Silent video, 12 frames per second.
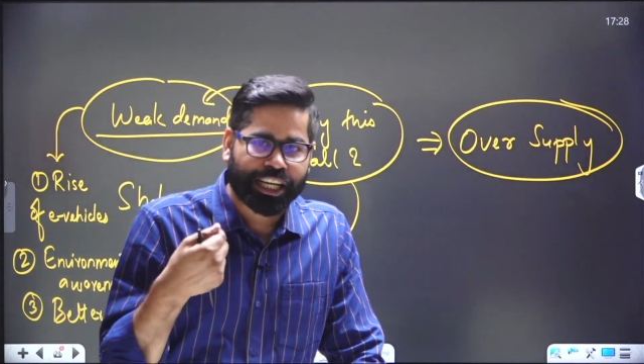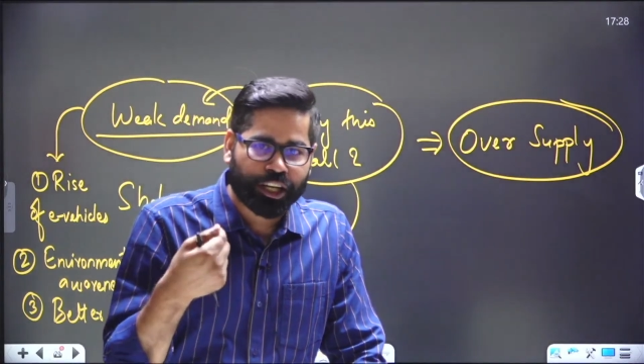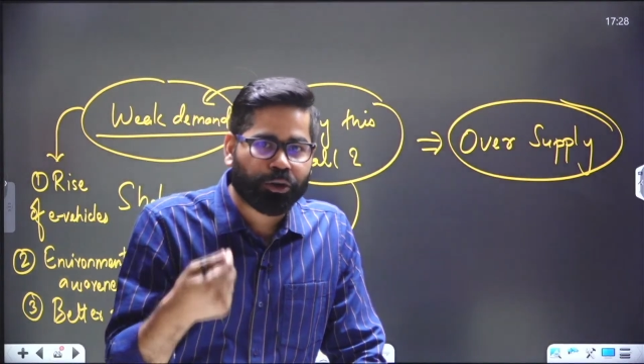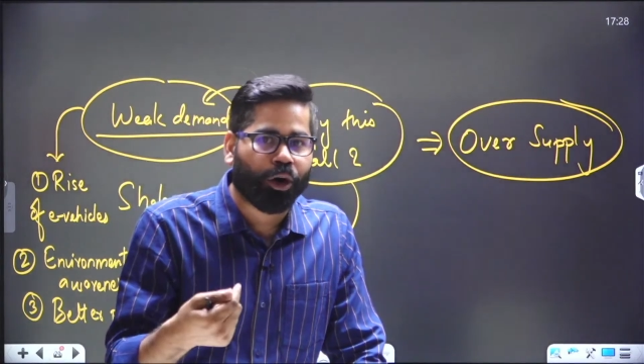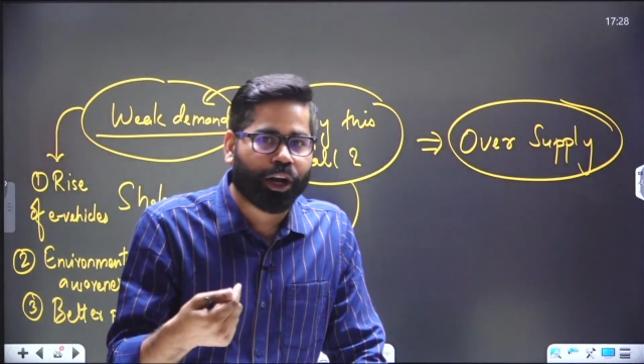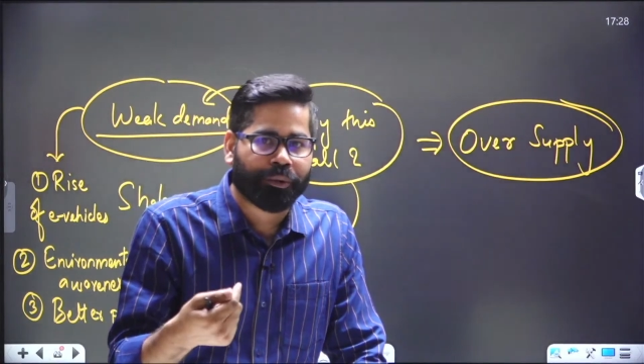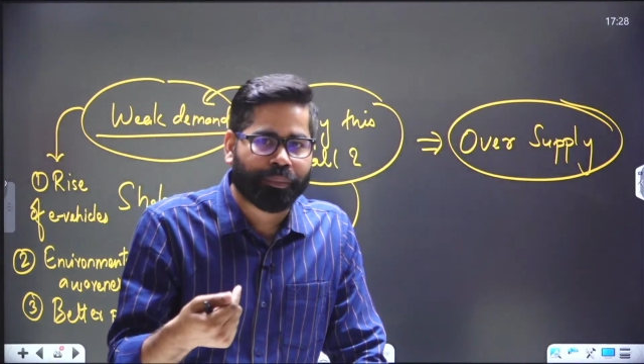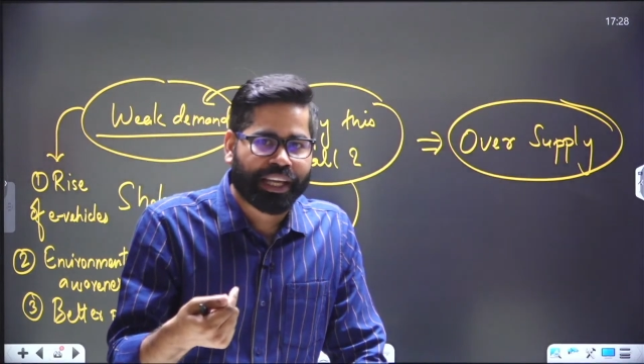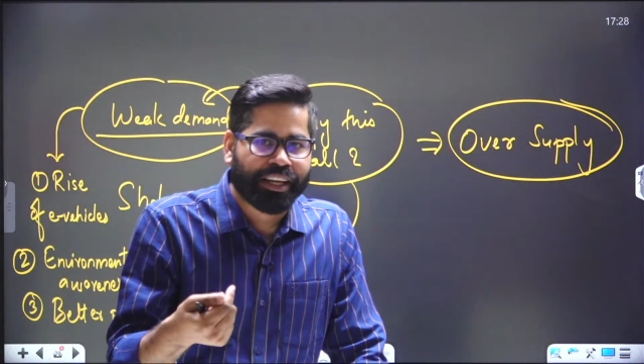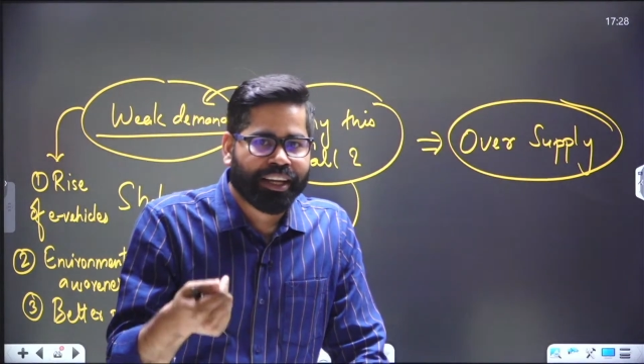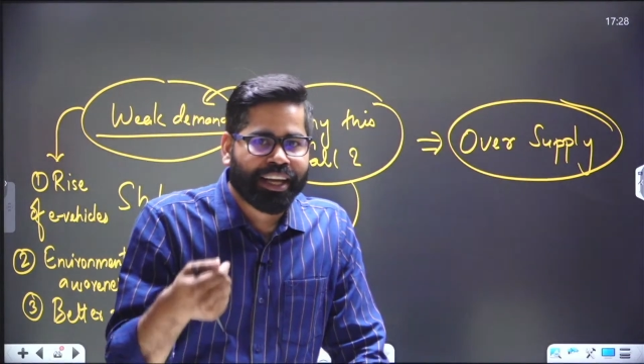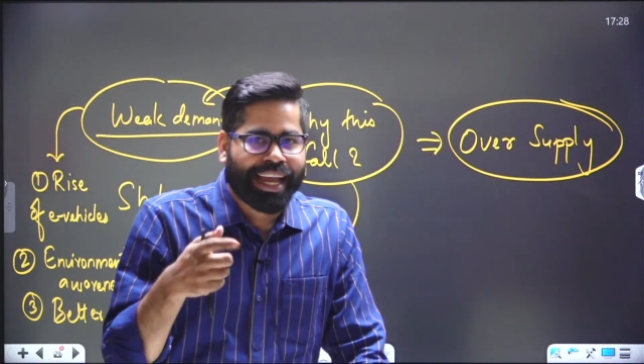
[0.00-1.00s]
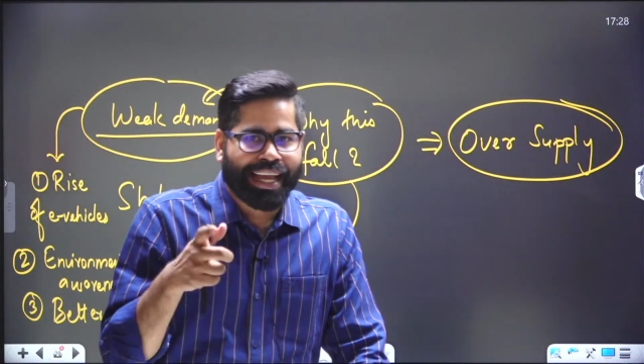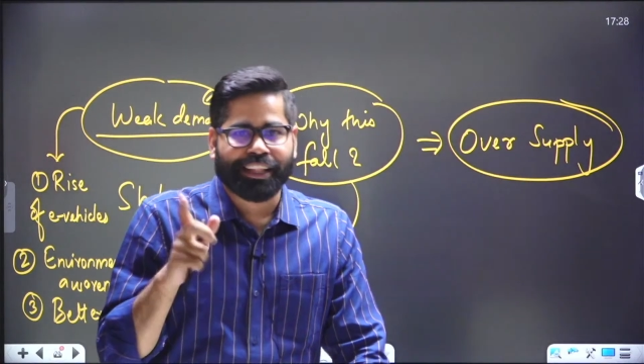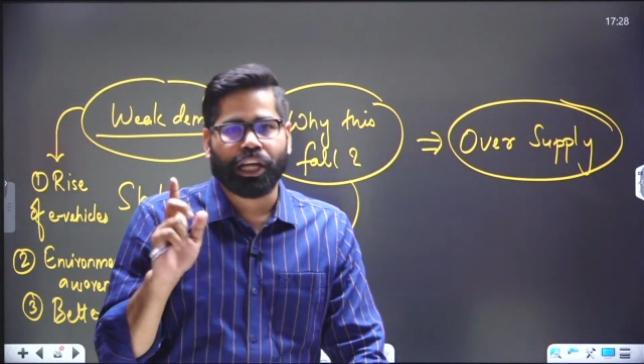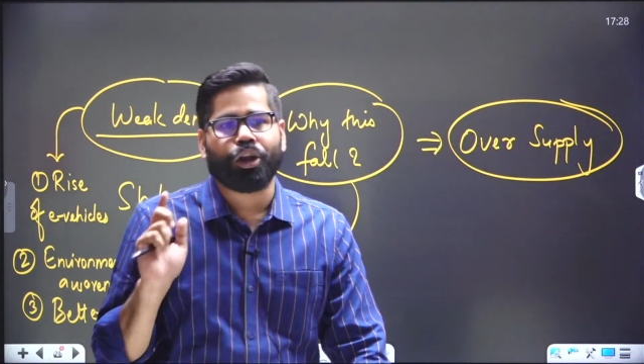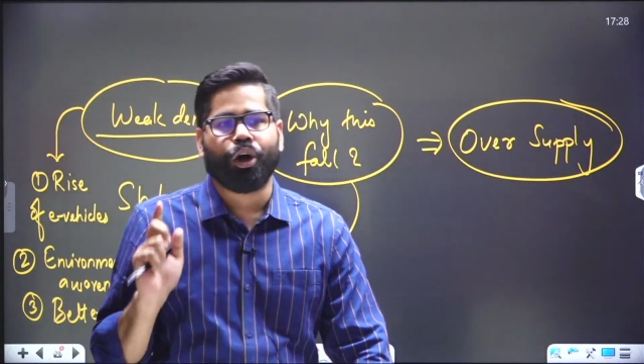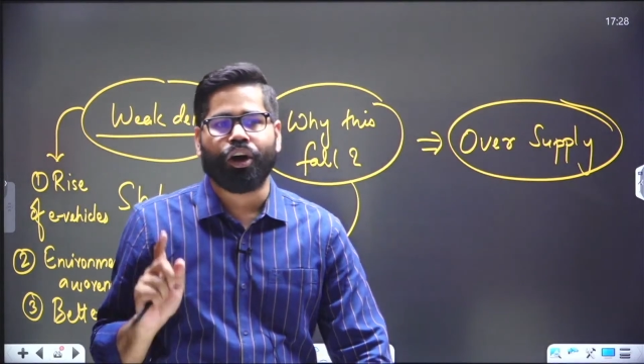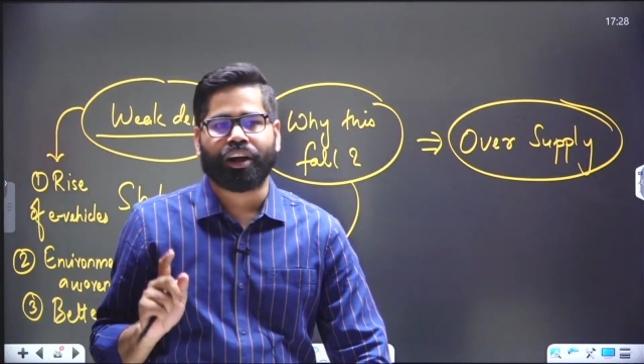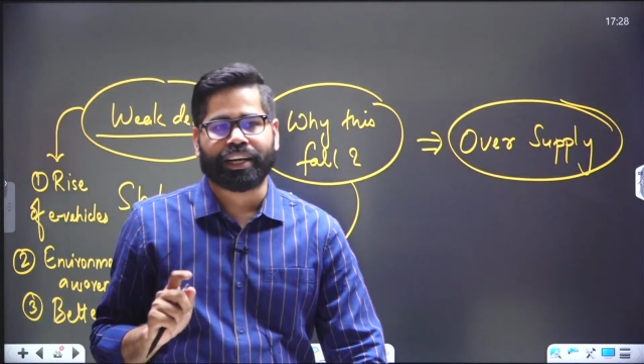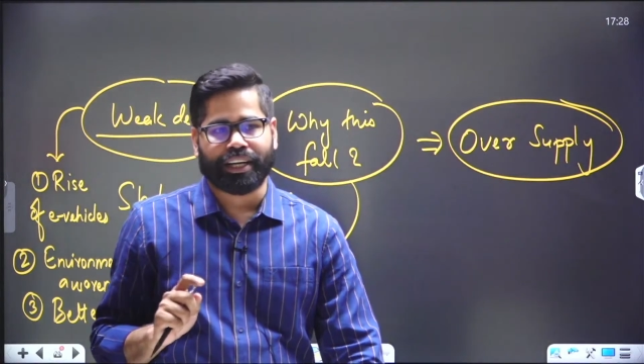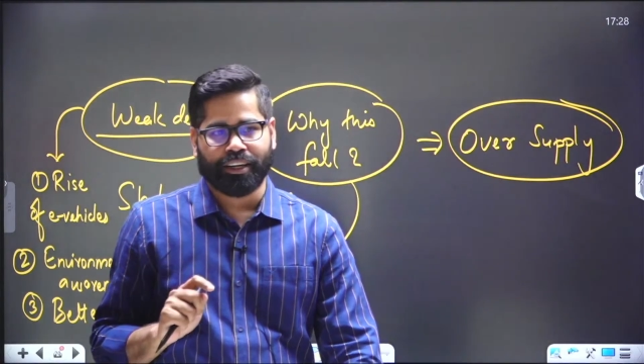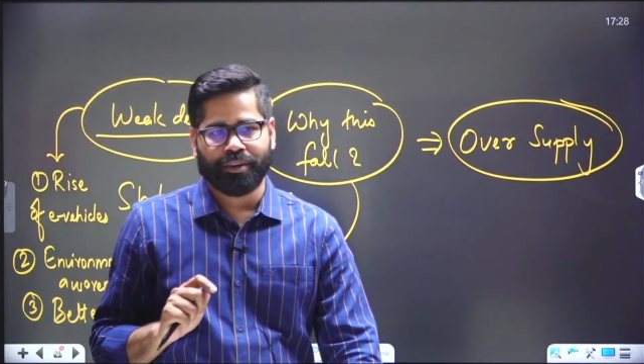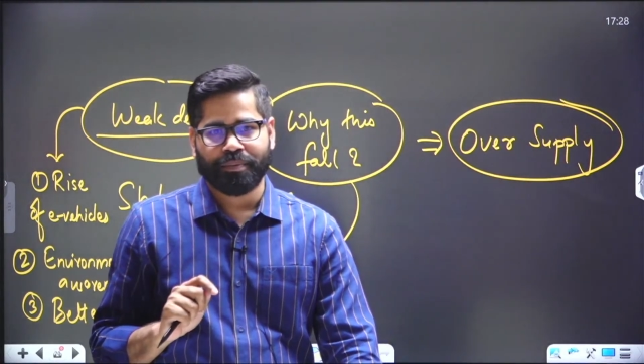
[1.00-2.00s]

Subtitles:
economy in the long run.